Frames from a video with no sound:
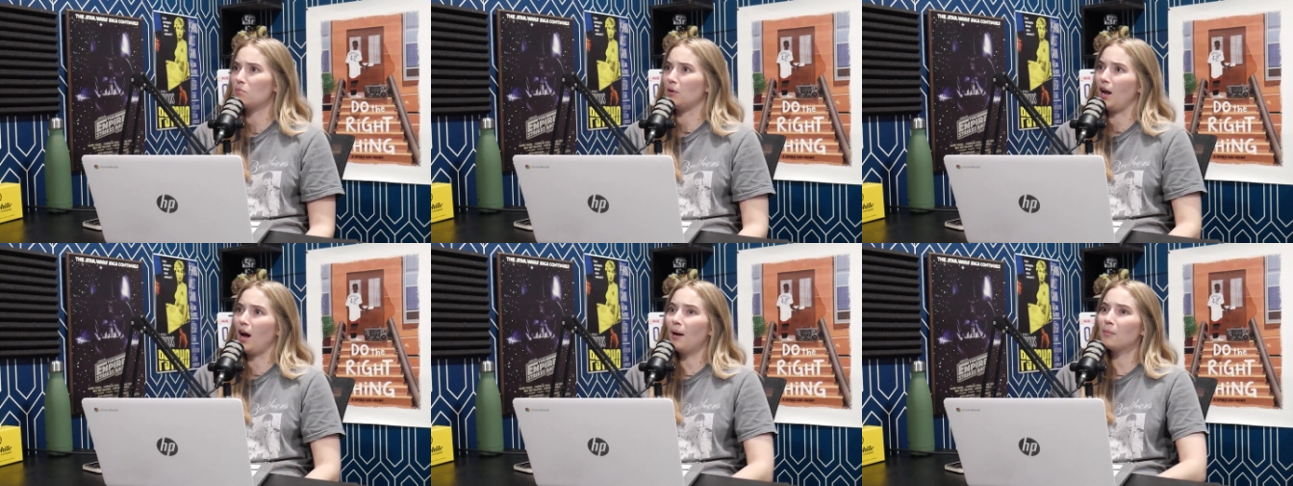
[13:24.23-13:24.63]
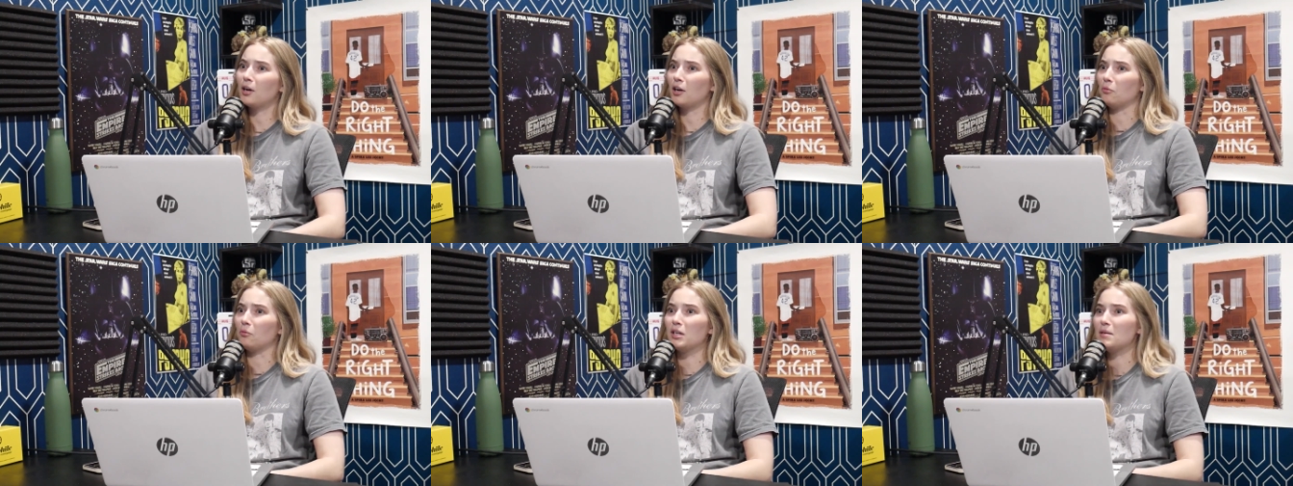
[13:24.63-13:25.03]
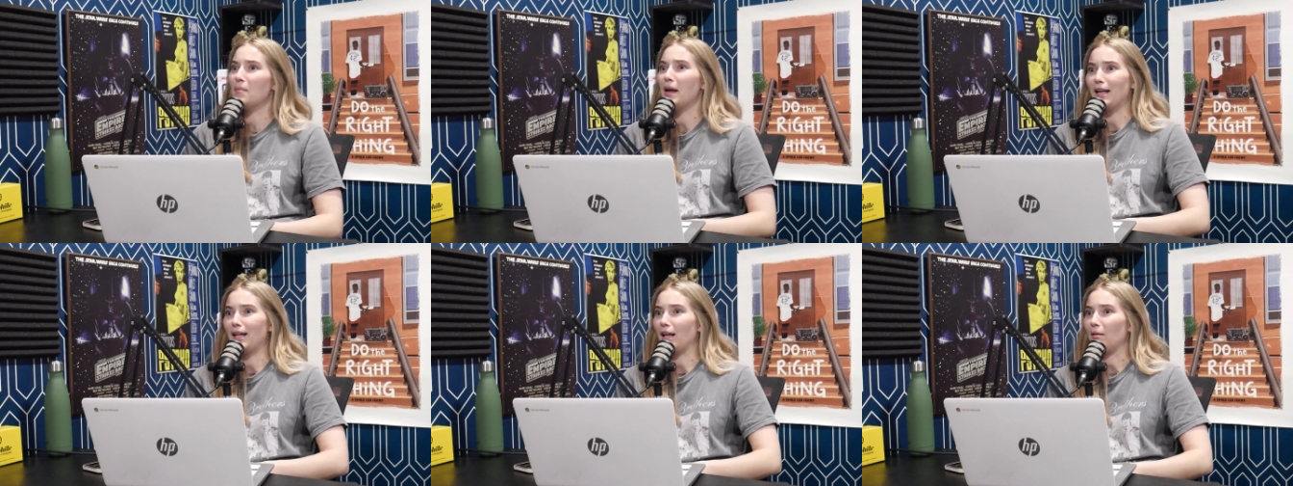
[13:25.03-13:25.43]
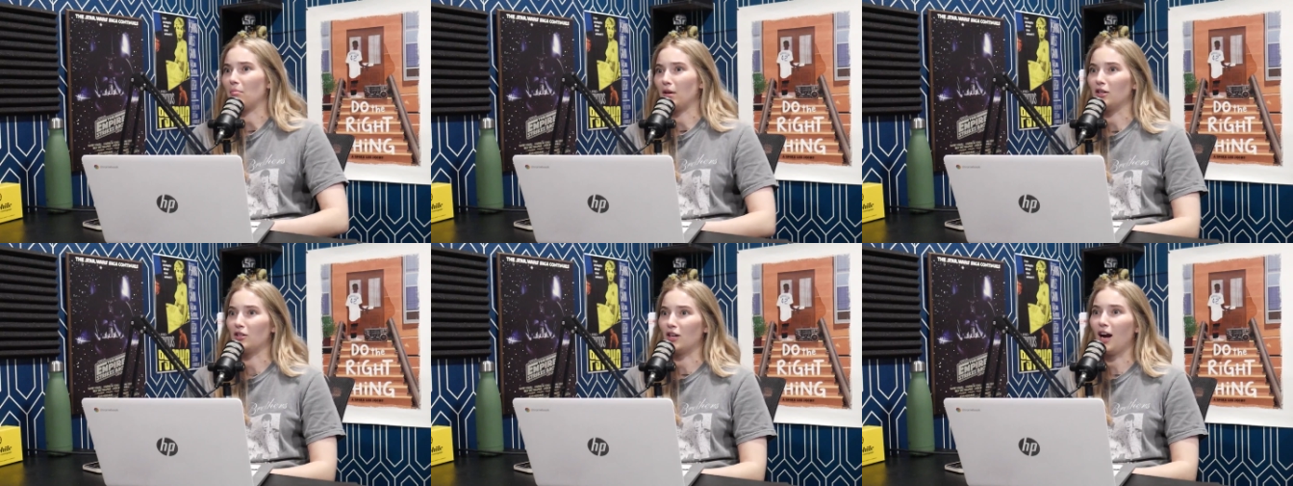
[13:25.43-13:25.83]
but I'm going to remake it
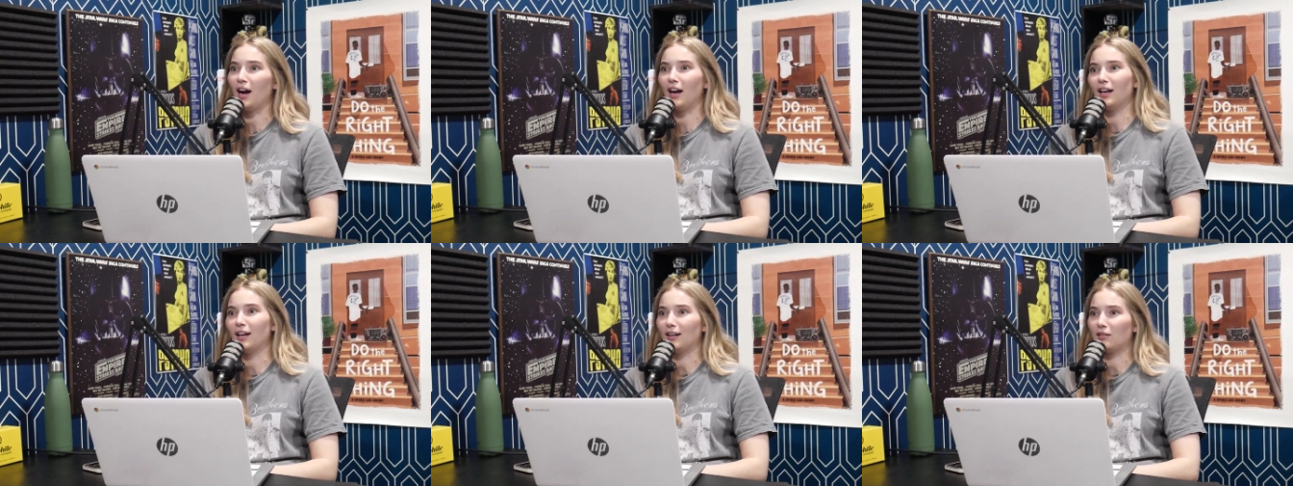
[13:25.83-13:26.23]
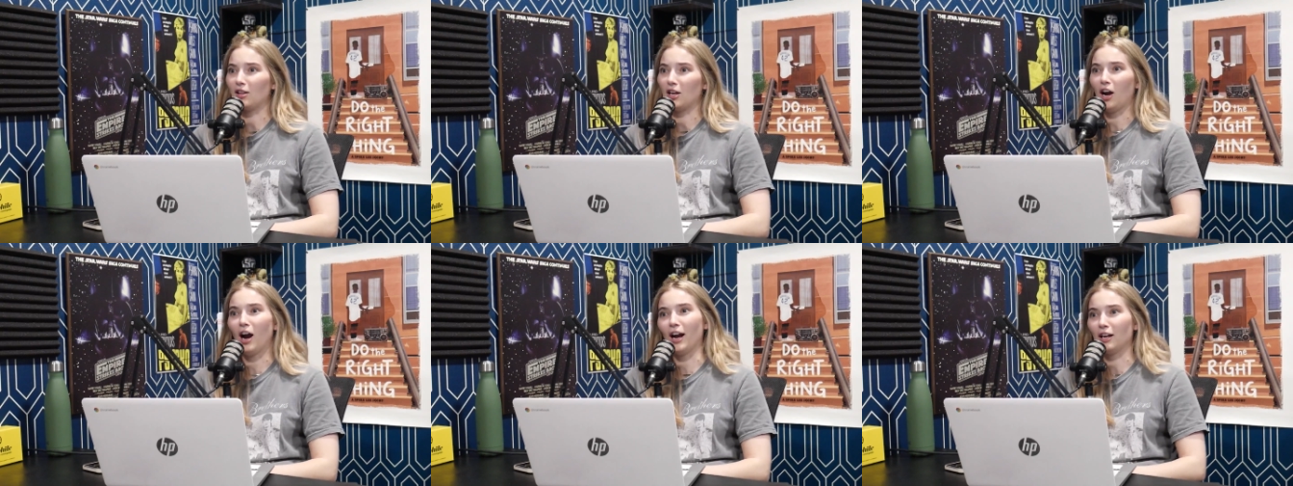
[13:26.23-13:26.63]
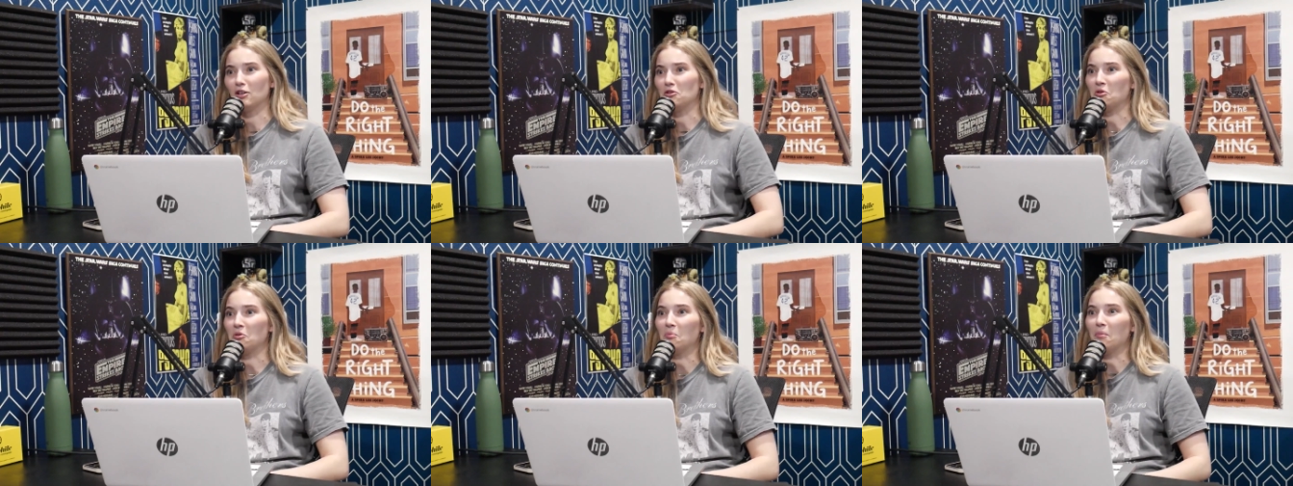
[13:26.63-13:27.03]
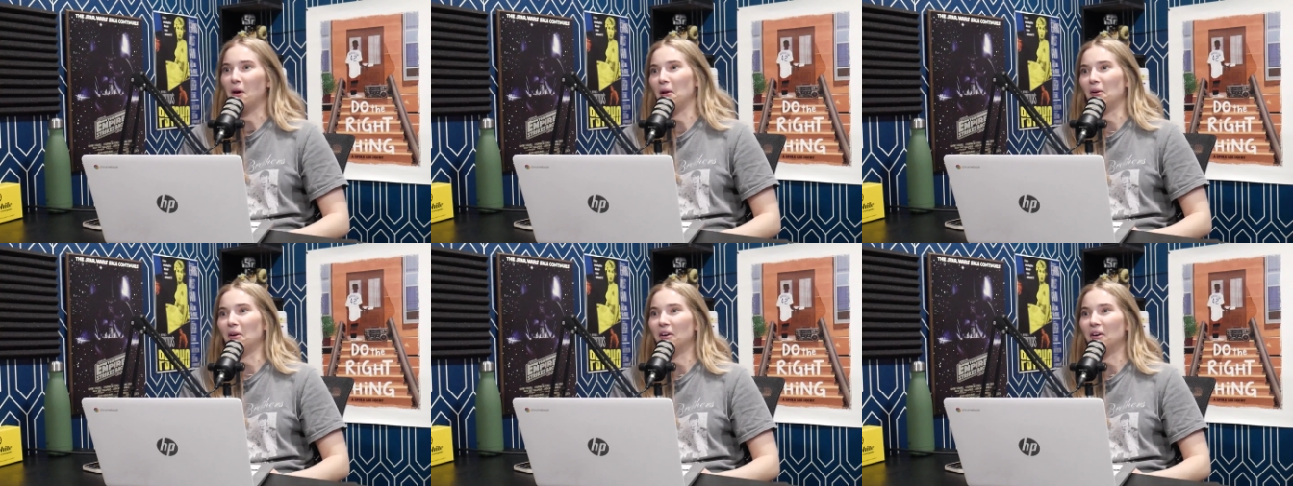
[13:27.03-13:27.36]
because I think I can do better.